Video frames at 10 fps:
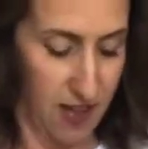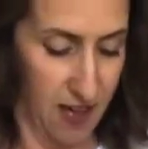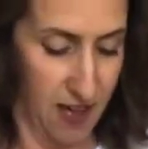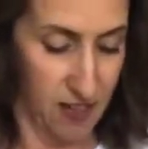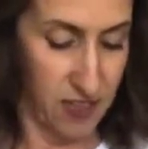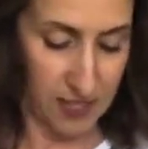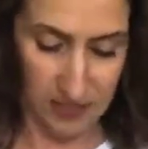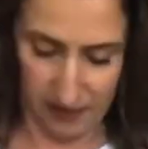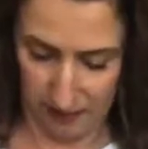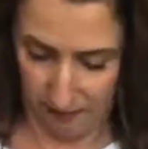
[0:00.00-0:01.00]

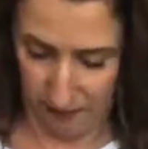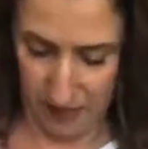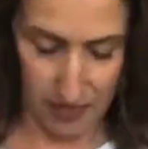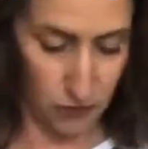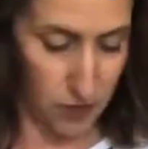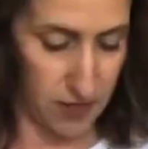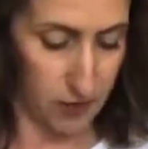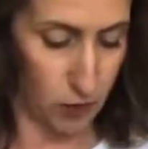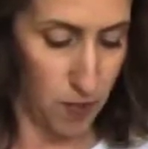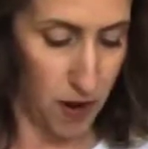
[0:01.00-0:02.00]
this fun
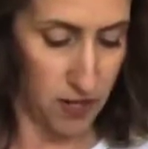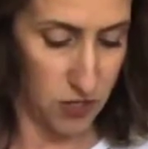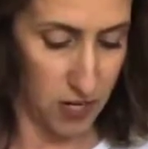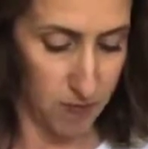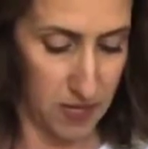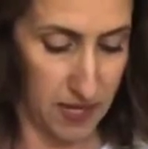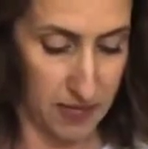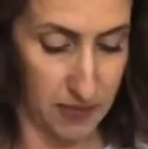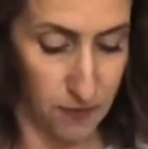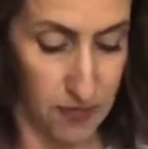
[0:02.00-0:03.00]
little project,
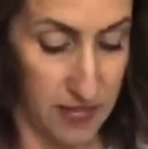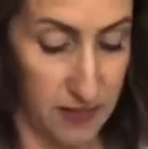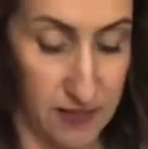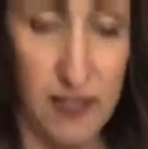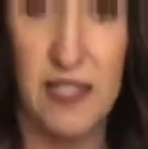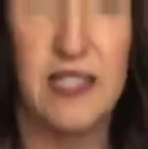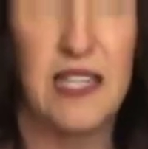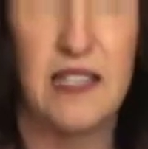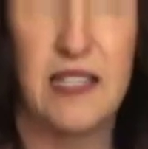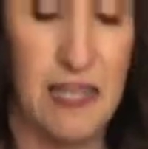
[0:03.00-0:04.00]
because it's
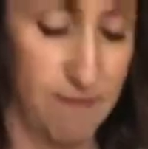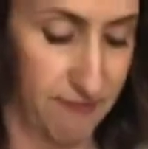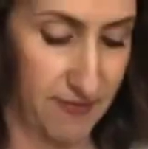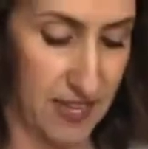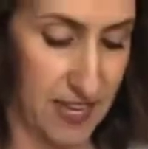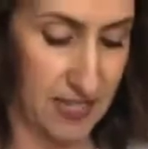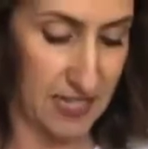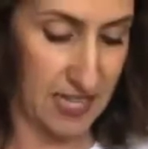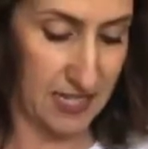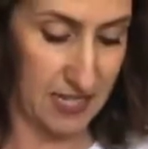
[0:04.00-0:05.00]
easy. It's
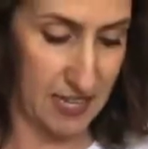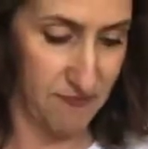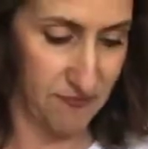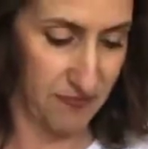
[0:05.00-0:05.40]
easy.